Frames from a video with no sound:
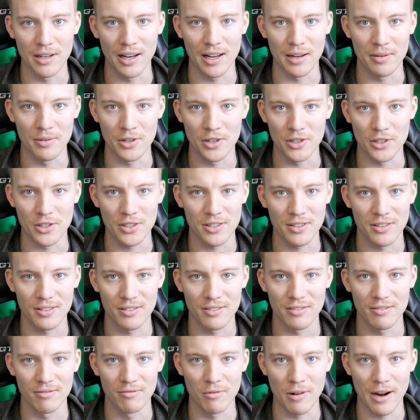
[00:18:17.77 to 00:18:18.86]
I just
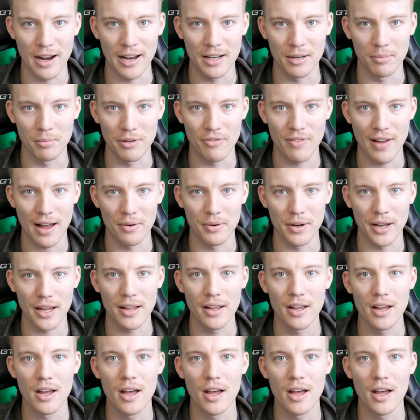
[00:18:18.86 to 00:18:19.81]
randomly found it.